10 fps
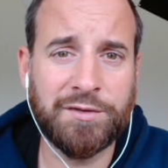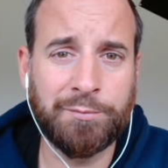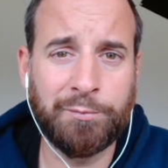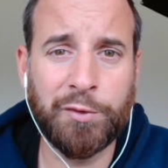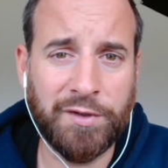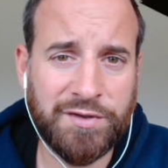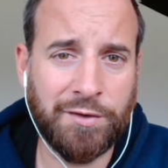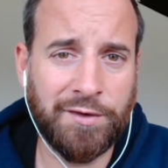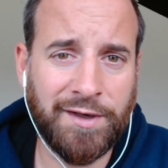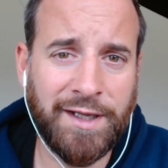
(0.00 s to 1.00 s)
to put
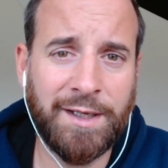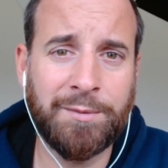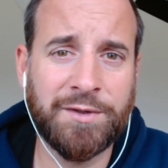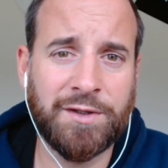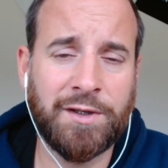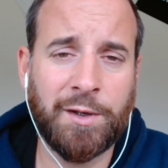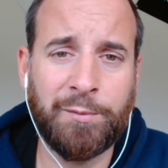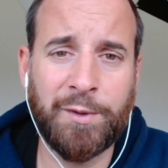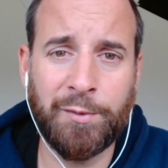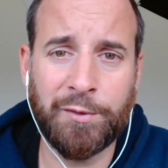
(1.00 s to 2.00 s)
certain labels on other
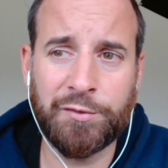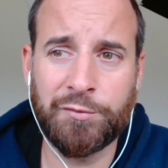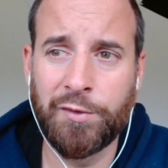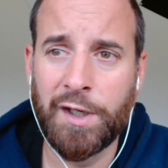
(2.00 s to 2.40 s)
people, to,